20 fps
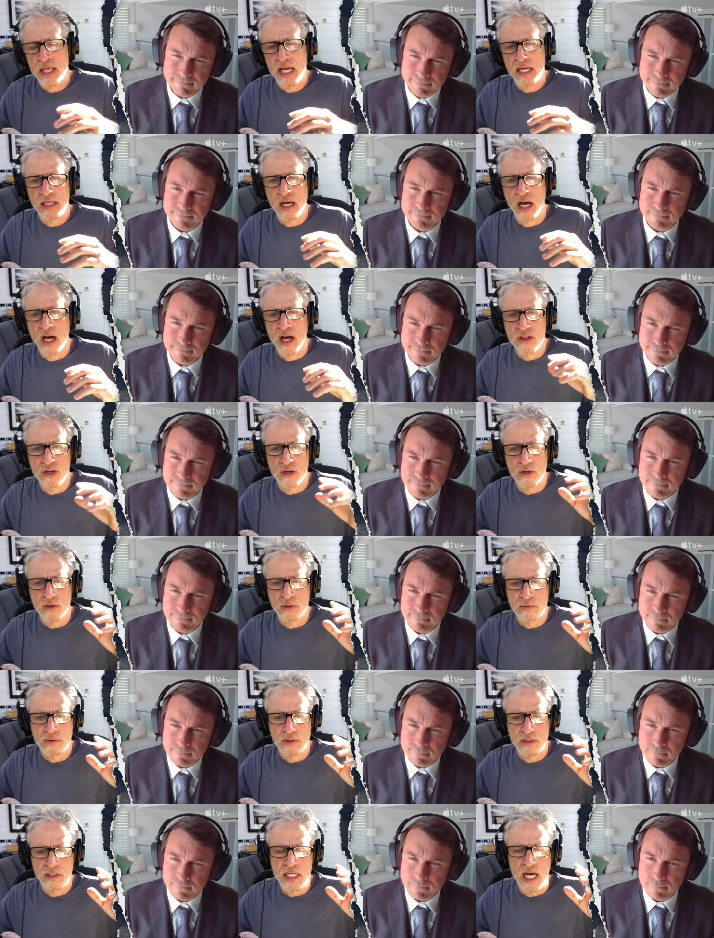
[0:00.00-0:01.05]
Speaker 1: and
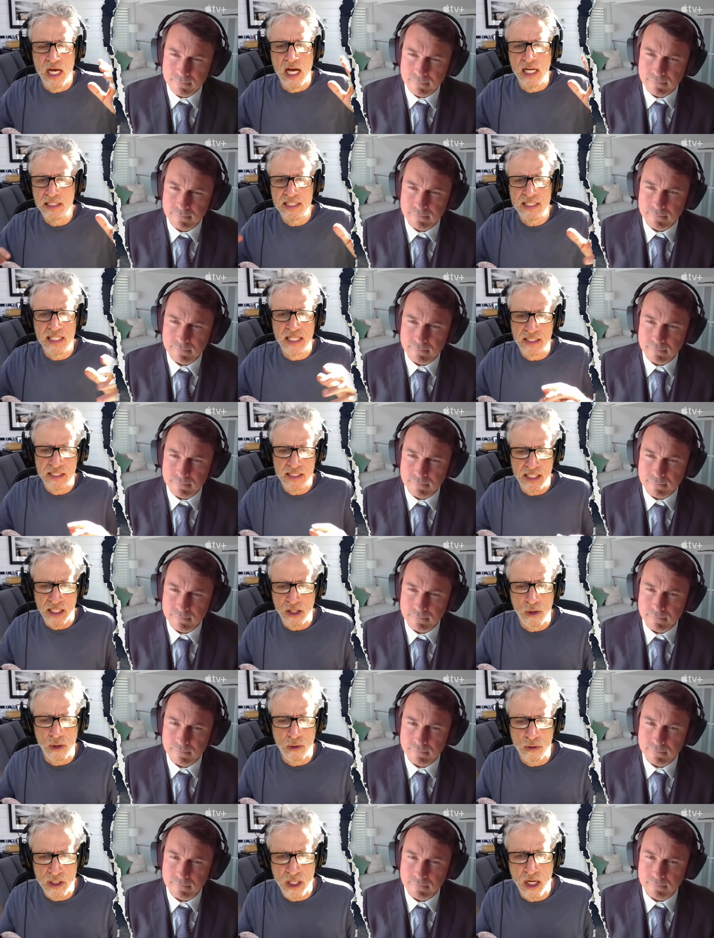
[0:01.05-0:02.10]
other nonsense that
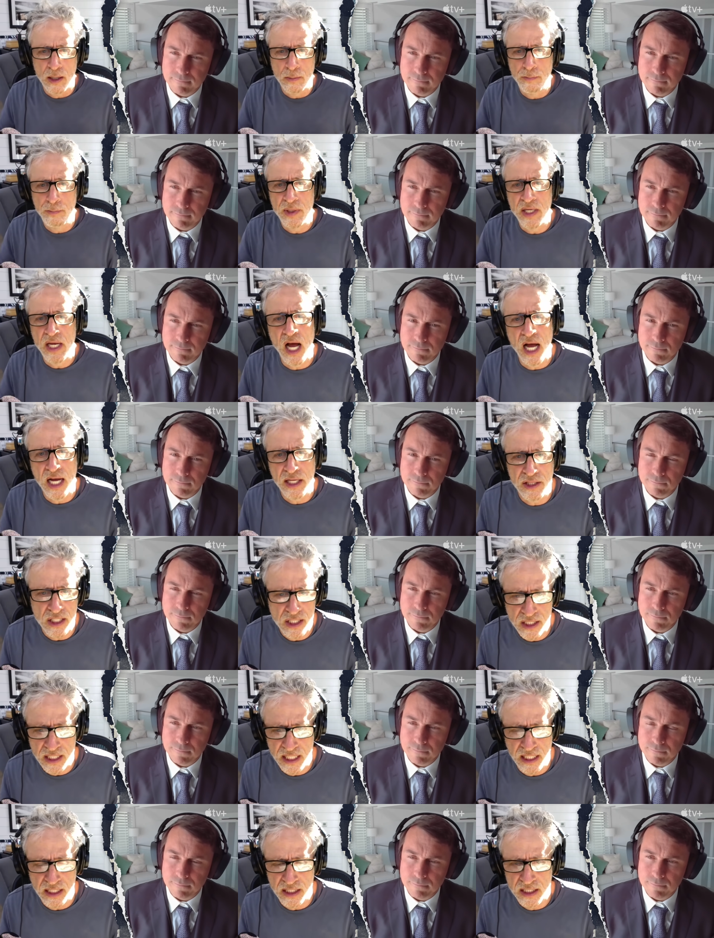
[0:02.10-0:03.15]
goes on behind the
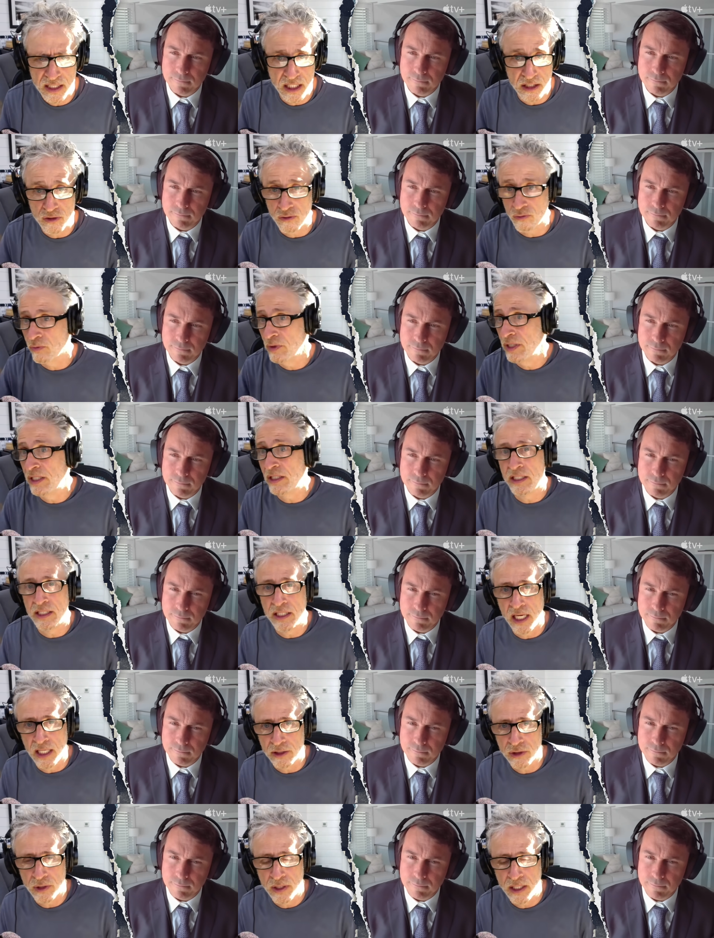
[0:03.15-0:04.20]
scenes that's really
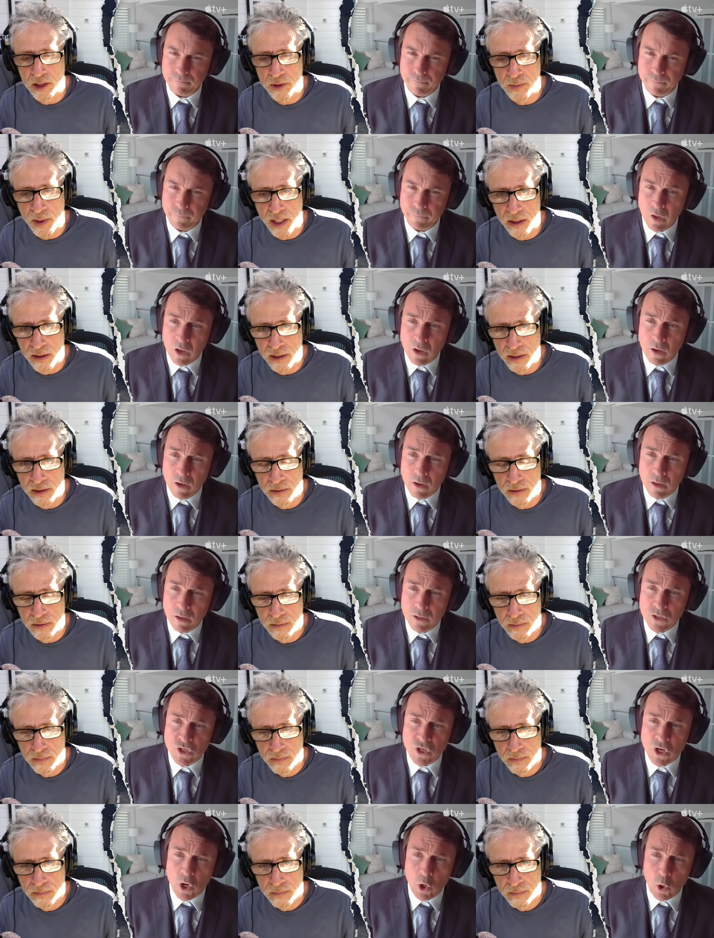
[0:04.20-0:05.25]
not transparent.
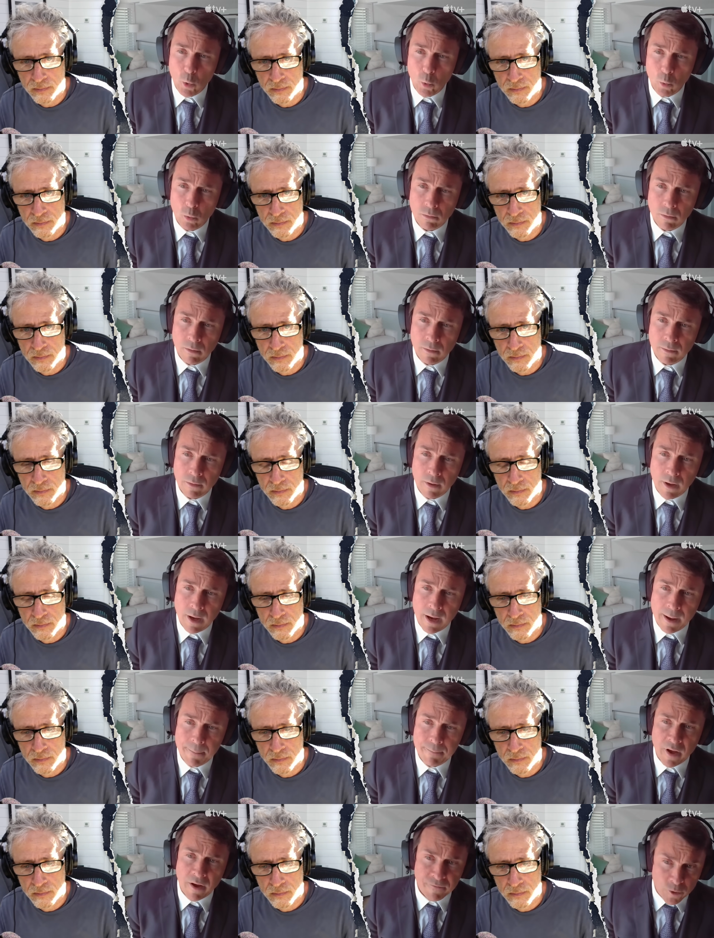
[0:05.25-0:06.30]
So,
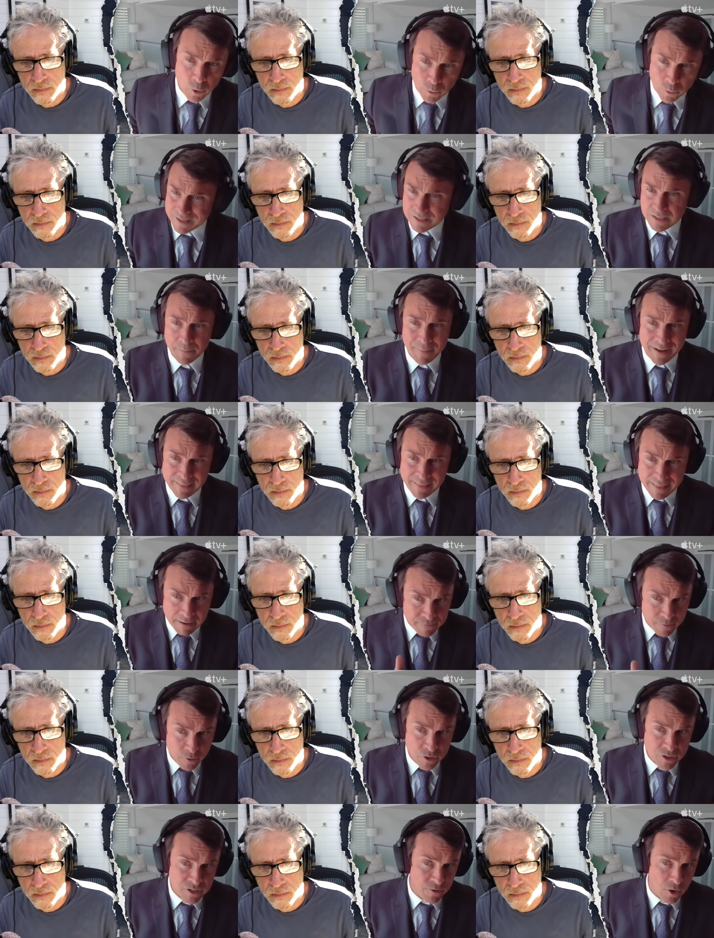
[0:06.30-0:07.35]
Speaker 2: um, a few things about
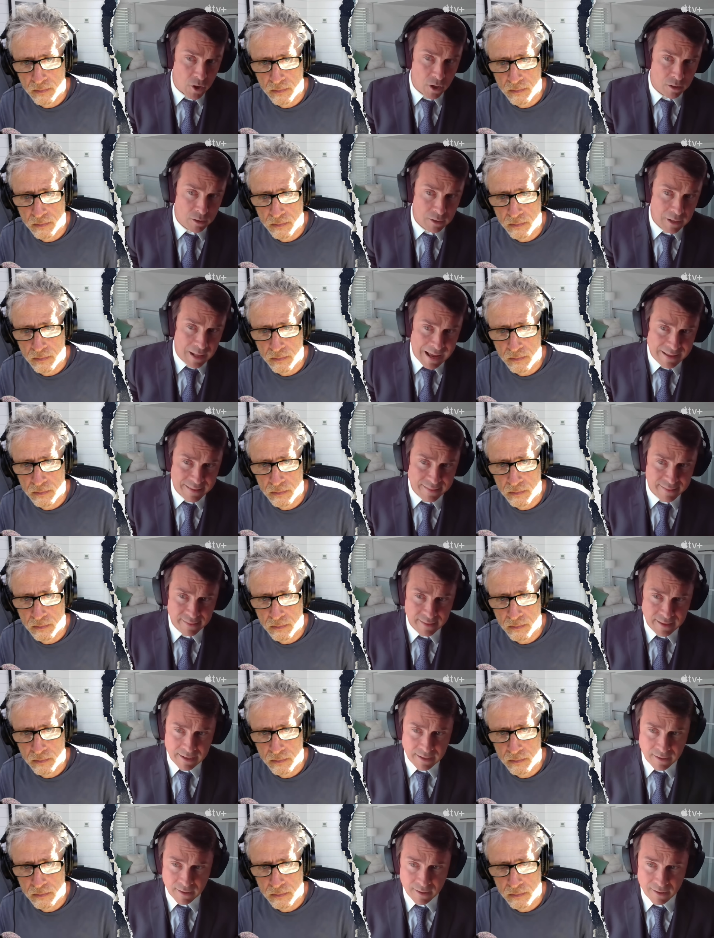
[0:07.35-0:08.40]
that. First of all, I
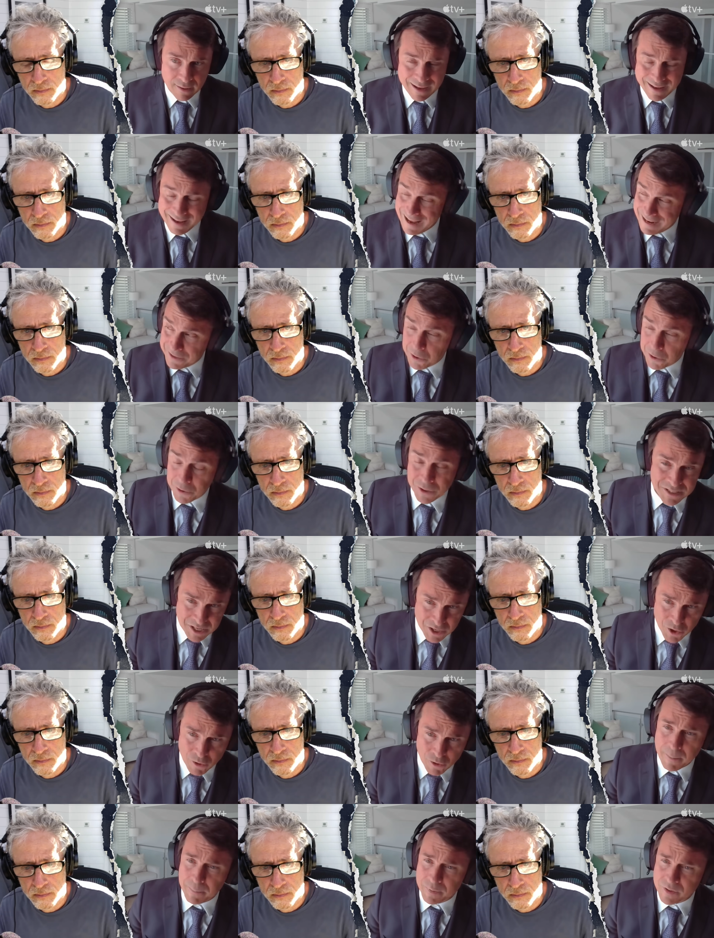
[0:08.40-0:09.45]
think I noticed
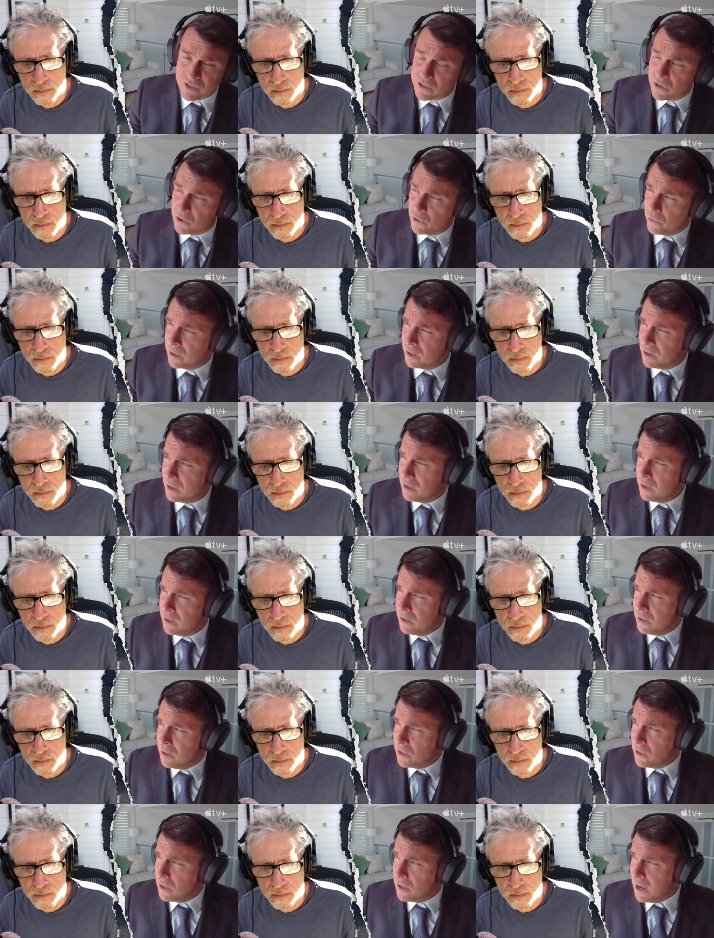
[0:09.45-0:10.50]
in your episode
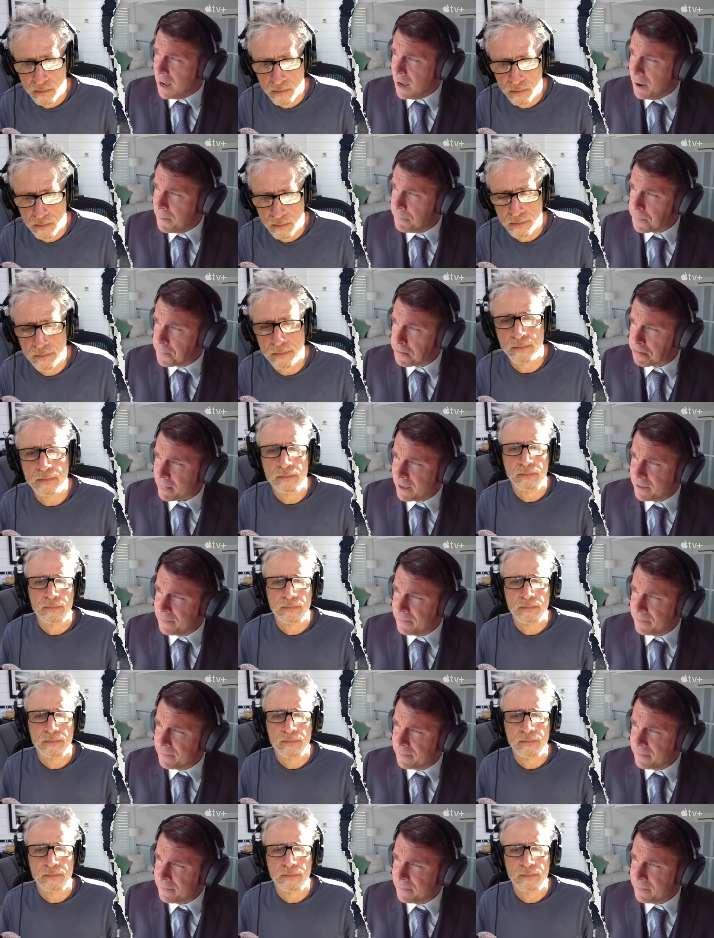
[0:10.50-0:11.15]
um, mm-hmm.